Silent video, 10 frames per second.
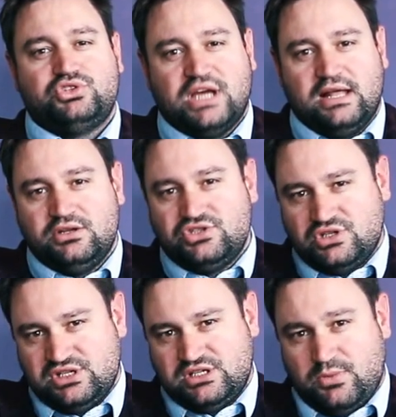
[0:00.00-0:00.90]
will challenge
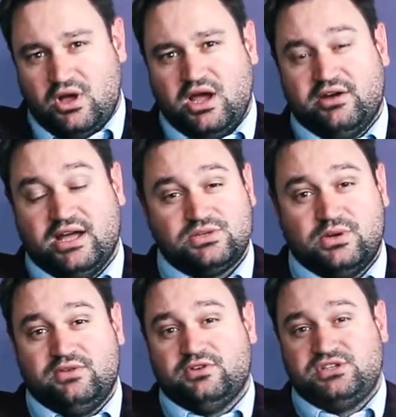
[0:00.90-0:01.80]
and inspire our
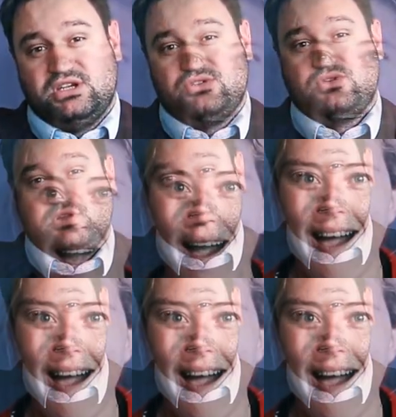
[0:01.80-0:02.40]
21st century language.